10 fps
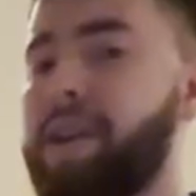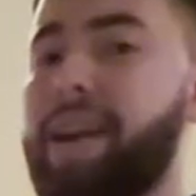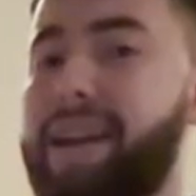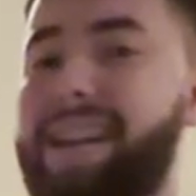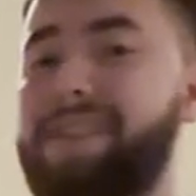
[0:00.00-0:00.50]

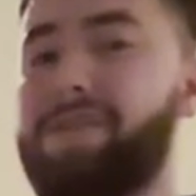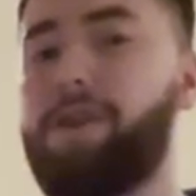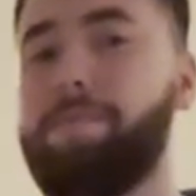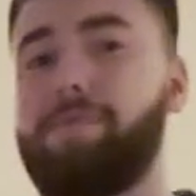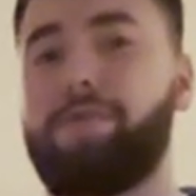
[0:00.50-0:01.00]
and getting the
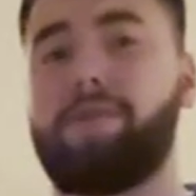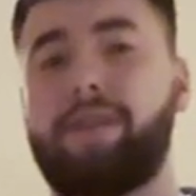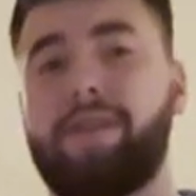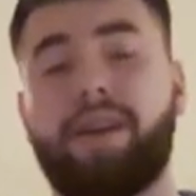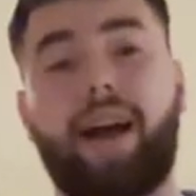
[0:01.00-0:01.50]
job done.
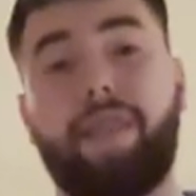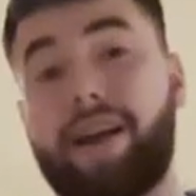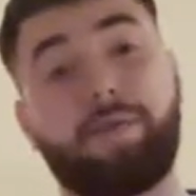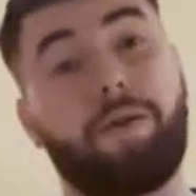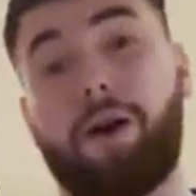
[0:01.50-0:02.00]
And
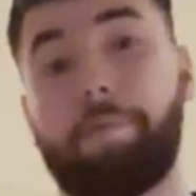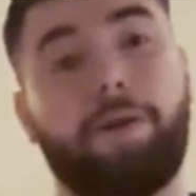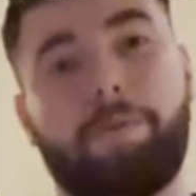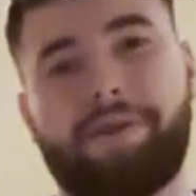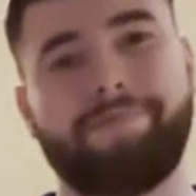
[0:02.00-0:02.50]
that's what I'm all
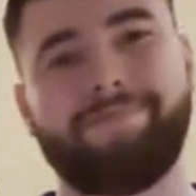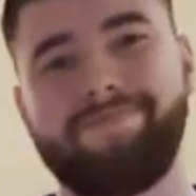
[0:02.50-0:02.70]
about.